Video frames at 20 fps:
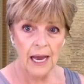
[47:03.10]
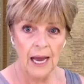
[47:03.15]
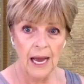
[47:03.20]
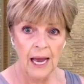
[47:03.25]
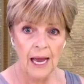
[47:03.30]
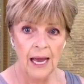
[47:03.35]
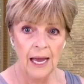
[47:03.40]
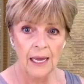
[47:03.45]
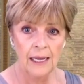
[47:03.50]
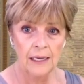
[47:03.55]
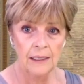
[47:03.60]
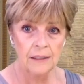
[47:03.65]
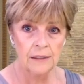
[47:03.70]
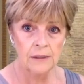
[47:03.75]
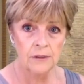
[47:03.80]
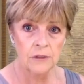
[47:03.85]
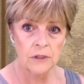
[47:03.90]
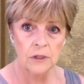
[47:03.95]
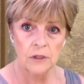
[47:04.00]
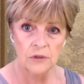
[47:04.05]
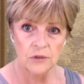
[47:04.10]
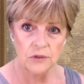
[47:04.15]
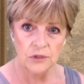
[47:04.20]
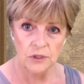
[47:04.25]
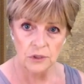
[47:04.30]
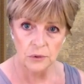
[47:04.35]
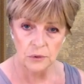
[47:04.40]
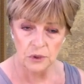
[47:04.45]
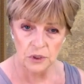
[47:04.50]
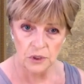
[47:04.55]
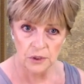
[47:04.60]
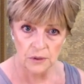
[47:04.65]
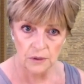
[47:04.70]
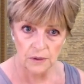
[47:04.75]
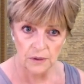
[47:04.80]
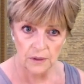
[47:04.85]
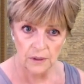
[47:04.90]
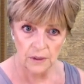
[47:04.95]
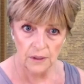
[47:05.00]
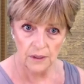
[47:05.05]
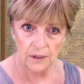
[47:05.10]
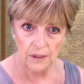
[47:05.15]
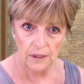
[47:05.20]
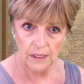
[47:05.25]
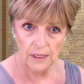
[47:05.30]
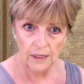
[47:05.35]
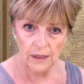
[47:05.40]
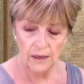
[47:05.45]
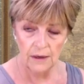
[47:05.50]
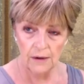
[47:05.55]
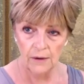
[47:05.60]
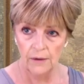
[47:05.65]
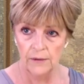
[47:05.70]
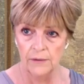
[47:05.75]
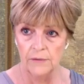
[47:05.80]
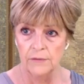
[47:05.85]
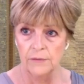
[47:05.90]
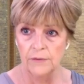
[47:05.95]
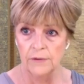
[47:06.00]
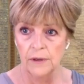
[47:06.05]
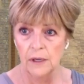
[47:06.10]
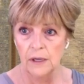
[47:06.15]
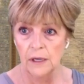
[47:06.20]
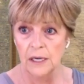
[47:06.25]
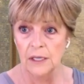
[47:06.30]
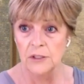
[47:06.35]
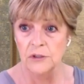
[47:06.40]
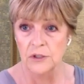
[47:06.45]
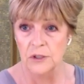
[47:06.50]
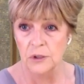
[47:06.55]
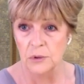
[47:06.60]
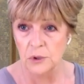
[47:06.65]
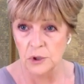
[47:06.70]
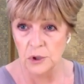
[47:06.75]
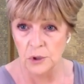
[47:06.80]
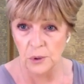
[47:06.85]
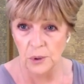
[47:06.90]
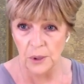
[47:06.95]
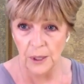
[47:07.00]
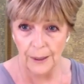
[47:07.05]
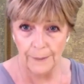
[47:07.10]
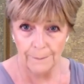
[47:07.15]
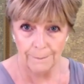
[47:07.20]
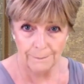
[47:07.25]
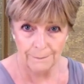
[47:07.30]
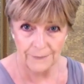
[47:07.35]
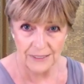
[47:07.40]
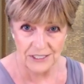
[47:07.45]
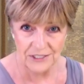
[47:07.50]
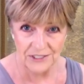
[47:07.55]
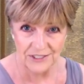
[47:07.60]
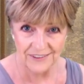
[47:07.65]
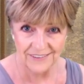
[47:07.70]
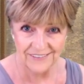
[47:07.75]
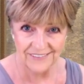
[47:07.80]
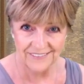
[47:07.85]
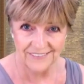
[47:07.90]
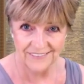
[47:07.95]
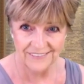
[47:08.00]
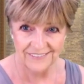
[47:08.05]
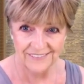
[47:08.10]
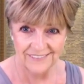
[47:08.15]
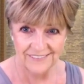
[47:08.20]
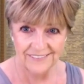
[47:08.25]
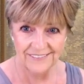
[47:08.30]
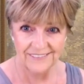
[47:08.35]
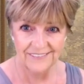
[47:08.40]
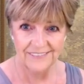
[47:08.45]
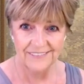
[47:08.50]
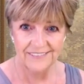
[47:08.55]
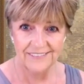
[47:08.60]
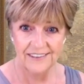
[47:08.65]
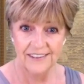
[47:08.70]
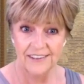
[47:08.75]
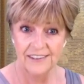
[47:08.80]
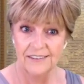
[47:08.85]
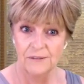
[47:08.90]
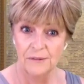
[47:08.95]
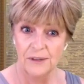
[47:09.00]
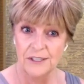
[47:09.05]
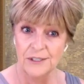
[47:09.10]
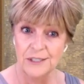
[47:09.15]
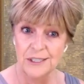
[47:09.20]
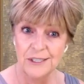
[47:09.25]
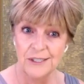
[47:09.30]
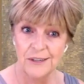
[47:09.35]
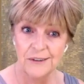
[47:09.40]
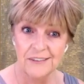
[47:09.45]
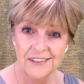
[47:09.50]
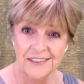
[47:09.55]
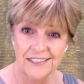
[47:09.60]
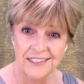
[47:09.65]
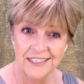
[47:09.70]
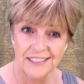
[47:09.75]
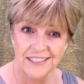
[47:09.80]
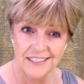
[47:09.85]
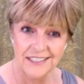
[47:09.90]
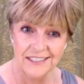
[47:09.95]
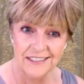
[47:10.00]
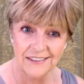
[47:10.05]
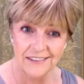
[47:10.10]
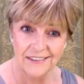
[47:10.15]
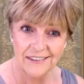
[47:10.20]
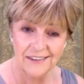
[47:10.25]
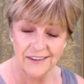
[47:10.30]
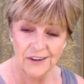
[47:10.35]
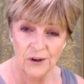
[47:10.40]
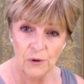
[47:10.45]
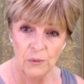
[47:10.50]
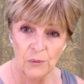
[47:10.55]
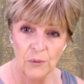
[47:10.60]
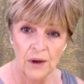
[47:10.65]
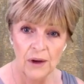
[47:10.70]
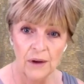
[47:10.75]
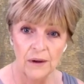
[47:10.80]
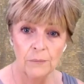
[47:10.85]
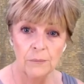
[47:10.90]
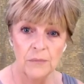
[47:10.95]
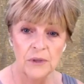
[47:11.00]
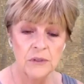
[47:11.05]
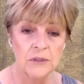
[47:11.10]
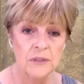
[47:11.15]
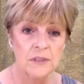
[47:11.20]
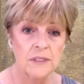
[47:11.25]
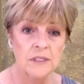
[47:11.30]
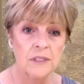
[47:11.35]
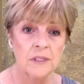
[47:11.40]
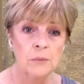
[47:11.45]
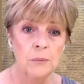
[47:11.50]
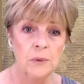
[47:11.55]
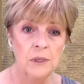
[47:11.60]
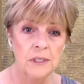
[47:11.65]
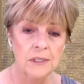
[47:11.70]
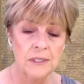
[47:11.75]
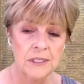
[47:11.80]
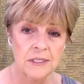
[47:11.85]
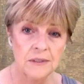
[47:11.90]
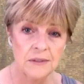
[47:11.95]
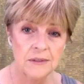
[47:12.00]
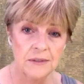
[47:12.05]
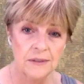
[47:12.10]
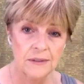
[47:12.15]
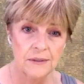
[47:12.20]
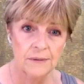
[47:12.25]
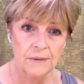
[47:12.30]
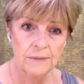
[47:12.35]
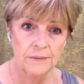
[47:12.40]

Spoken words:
and social life and social media. But you didn't know that, did you? Why? Because it's communities.